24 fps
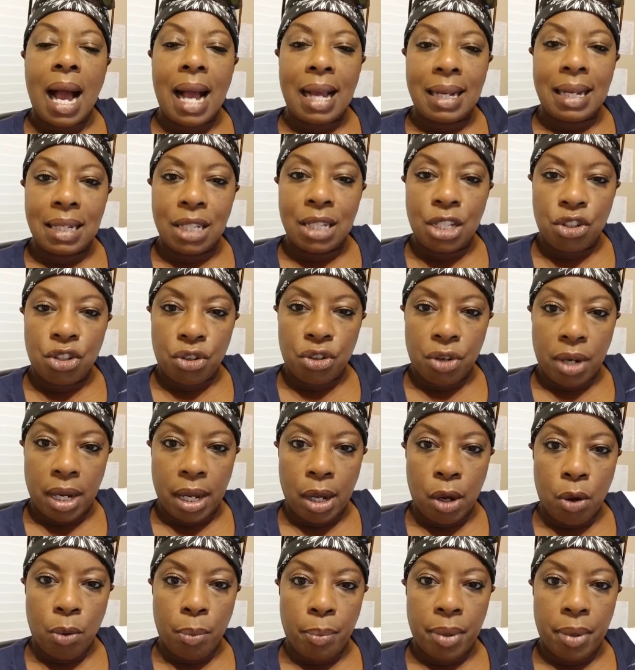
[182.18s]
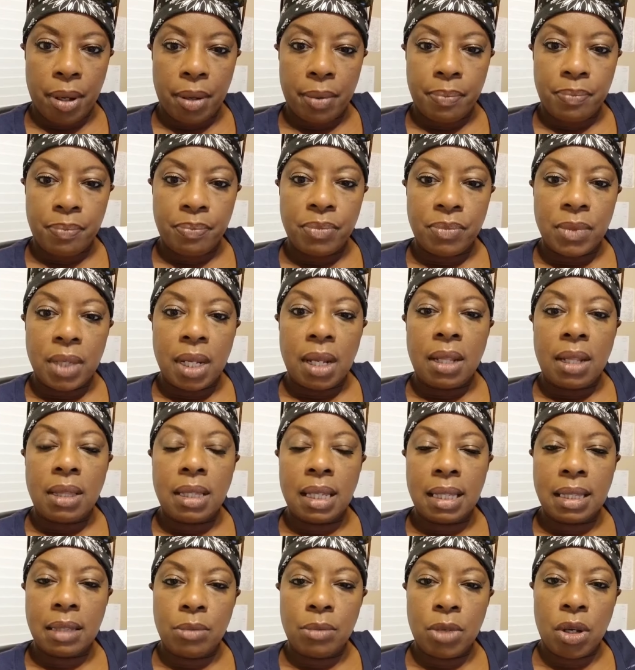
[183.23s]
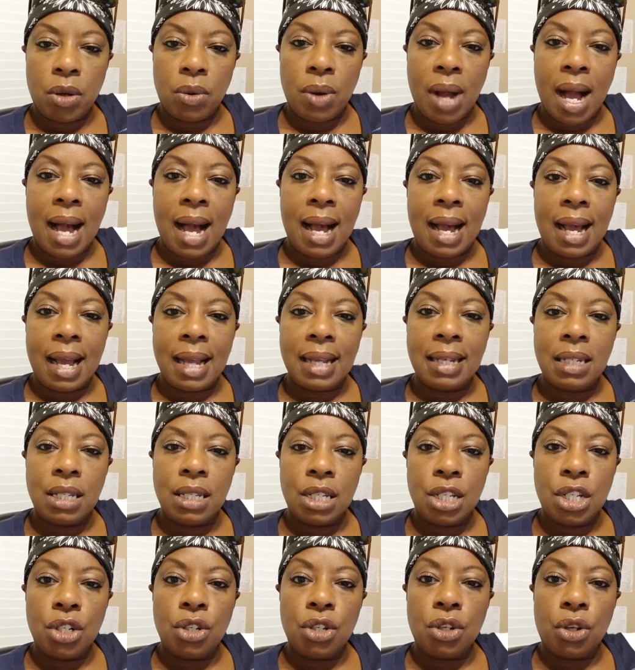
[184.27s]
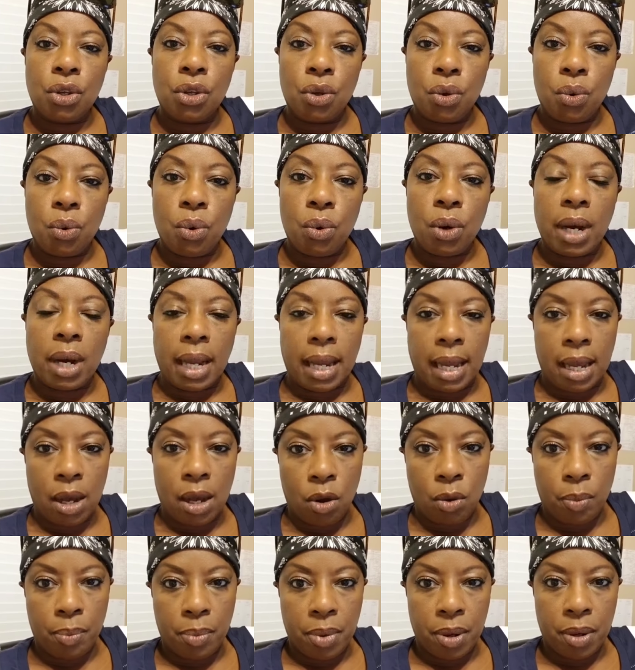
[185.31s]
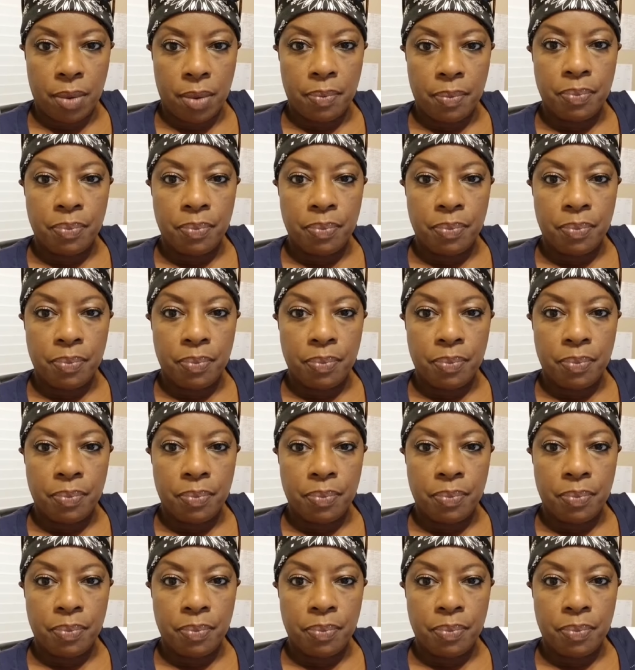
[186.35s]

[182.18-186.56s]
I need your help. Let them know, I need your help.